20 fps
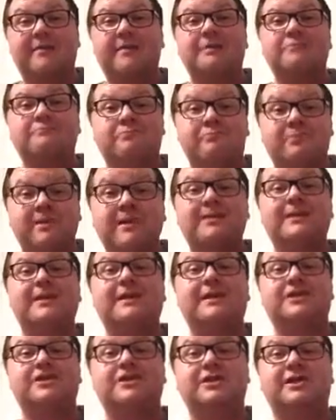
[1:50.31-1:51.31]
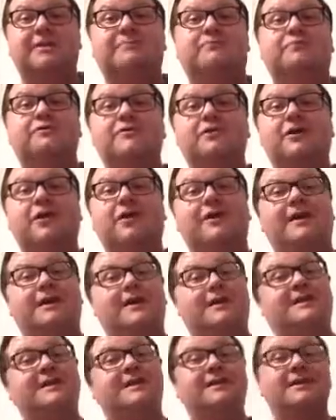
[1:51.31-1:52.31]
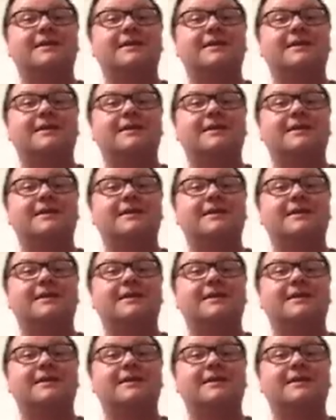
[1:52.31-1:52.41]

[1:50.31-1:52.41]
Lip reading: I mean, really cheap. We're talking